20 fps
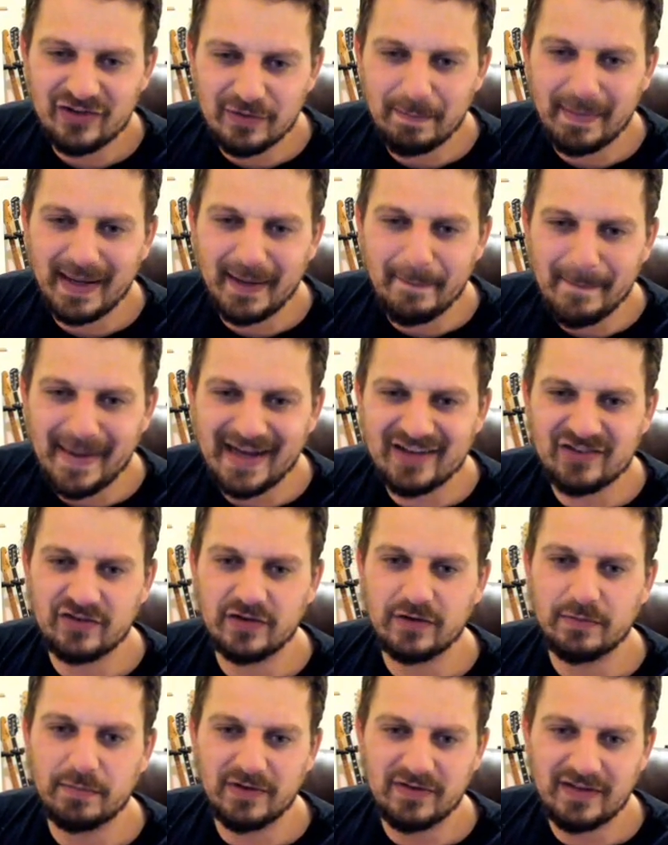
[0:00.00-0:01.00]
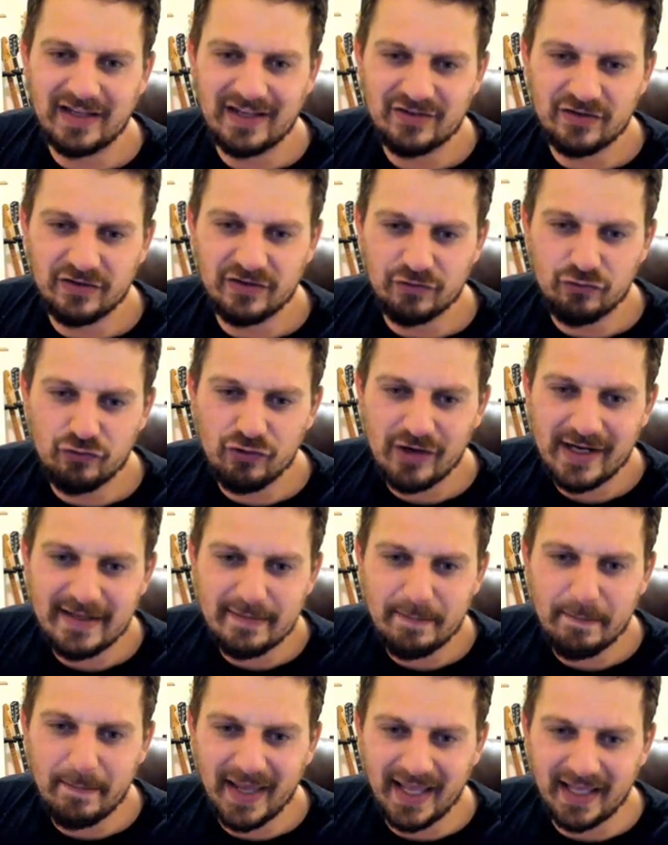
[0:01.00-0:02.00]
big matches, possesses
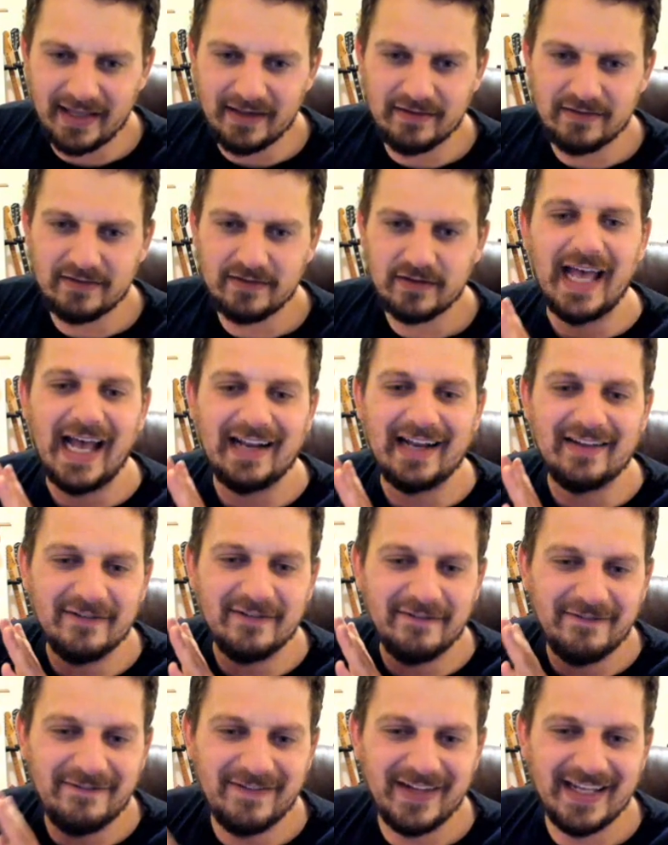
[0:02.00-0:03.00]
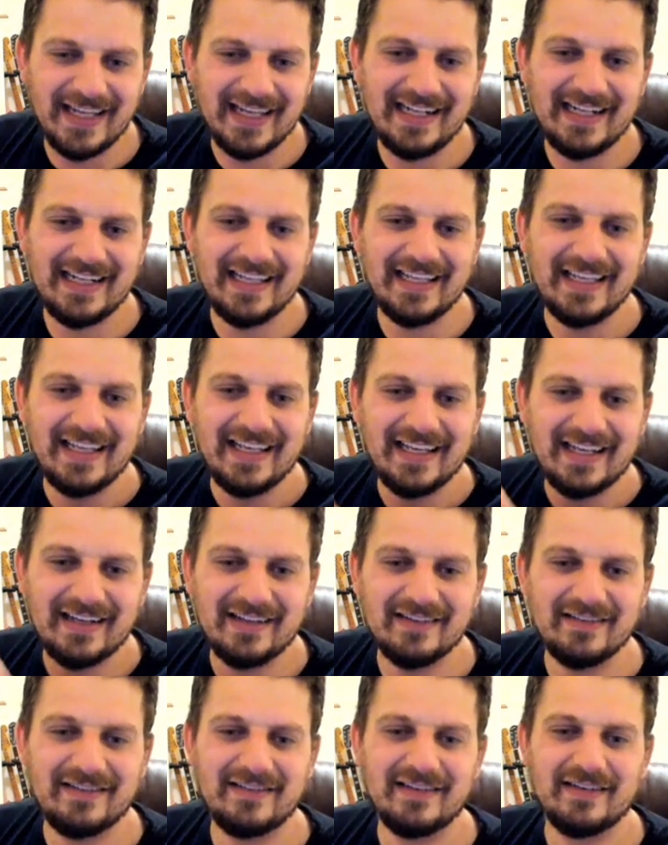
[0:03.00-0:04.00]
great pace, and is a fairly
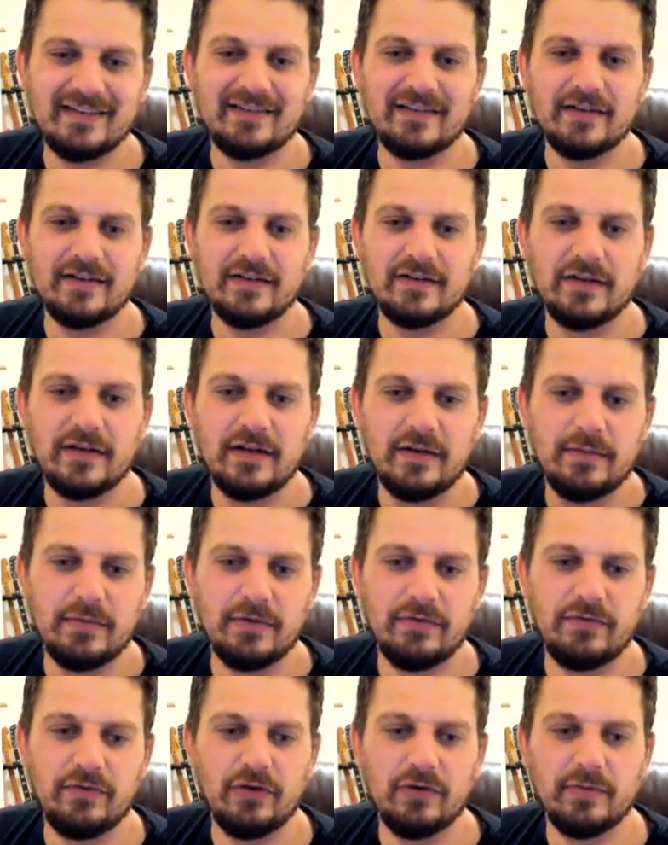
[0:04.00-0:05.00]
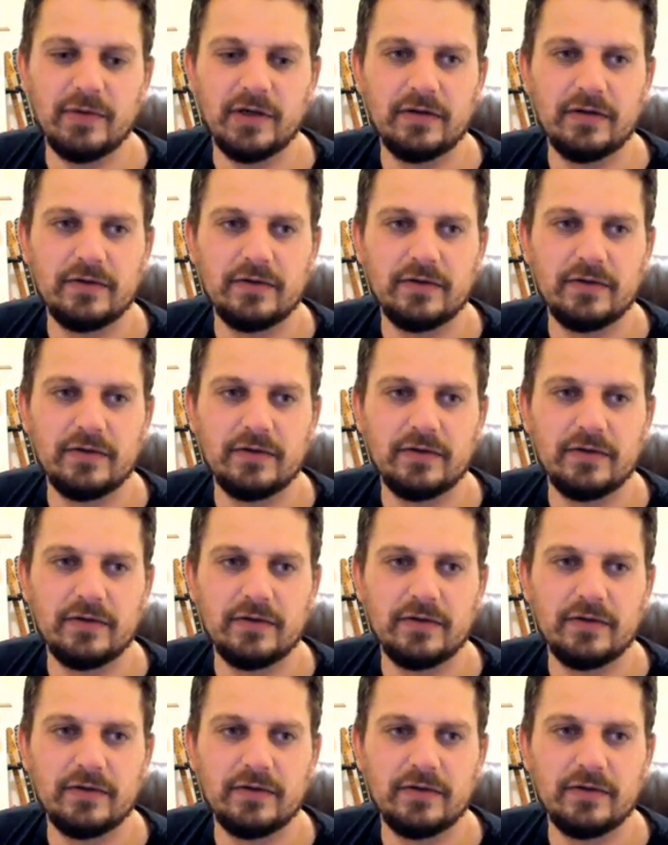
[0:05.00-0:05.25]
consistent performer.